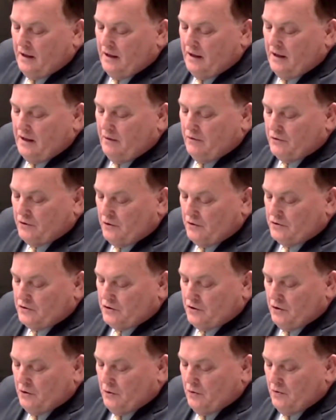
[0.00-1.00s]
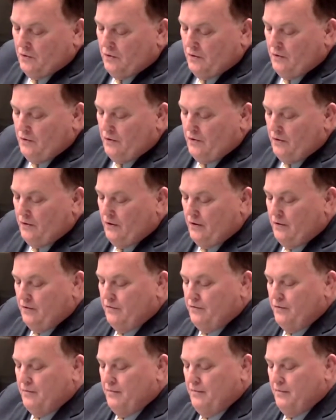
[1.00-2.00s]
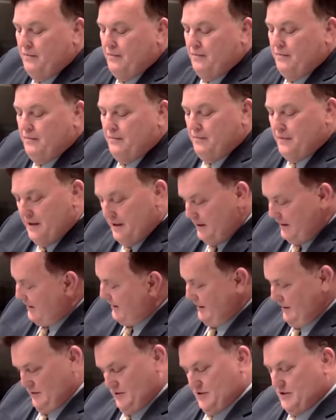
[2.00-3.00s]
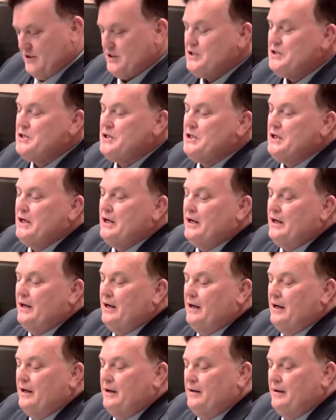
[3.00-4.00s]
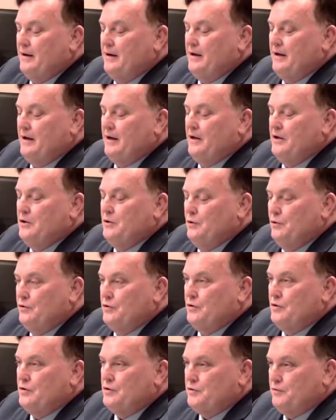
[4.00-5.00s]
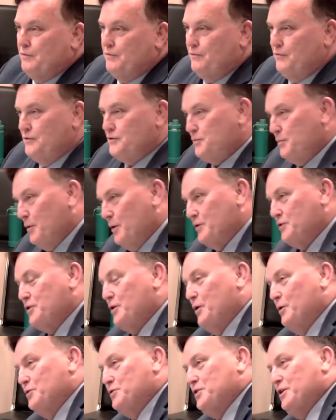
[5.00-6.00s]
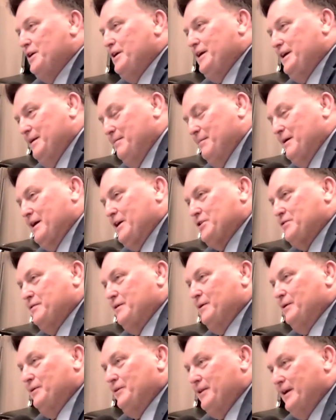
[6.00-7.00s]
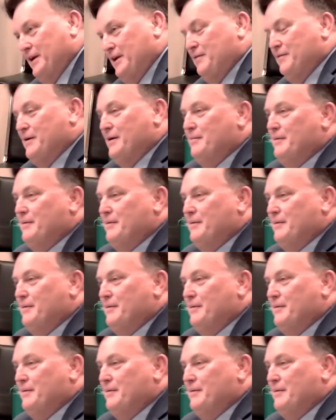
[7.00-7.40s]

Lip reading: I was also, for many years, a youth sports coach in Marshfield. Thank you very much.